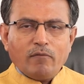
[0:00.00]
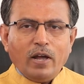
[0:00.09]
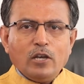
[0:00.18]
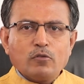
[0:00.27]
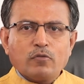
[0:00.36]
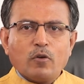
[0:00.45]

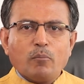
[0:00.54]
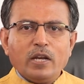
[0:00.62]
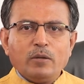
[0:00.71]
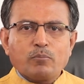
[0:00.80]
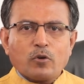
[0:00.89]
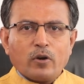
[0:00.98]

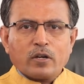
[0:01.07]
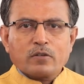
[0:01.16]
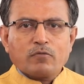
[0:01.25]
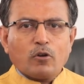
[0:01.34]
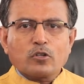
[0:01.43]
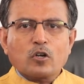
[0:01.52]
value-for-money product
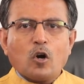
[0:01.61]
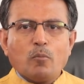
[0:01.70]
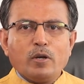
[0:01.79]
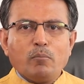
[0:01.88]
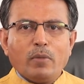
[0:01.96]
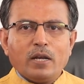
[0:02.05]
for the
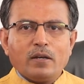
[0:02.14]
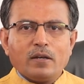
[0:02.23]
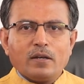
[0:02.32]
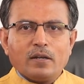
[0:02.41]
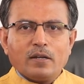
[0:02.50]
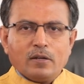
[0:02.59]
common man.
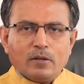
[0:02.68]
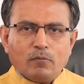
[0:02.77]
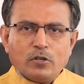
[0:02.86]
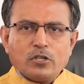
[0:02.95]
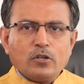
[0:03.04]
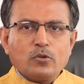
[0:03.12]

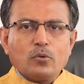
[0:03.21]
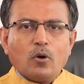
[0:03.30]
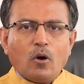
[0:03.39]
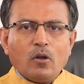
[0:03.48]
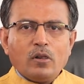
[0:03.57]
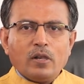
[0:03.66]
Wishing you
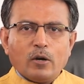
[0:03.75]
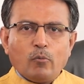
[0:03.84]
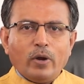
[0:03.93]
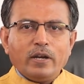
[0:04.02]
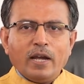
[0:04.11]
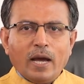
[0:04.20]
all a
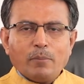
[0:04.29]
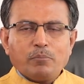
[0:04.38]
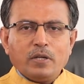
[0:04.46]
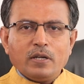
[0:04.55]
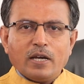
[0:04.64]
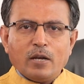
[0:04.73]
very
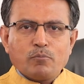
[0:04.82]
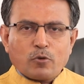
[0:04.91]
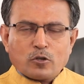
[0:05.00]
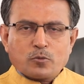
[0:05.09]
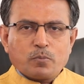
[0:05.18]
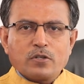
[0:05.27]
happy and
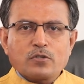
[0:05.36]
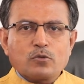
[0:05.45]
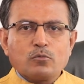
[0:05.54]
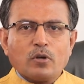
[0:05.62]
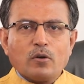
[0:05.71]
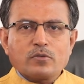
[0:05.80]
prosperous
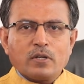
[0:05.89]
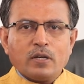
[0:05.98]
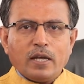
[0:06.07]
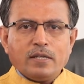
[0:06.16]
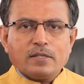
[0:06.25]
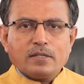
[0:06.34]

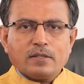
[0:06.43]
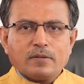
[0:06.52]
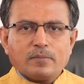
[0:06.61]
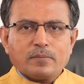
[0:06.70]
2018.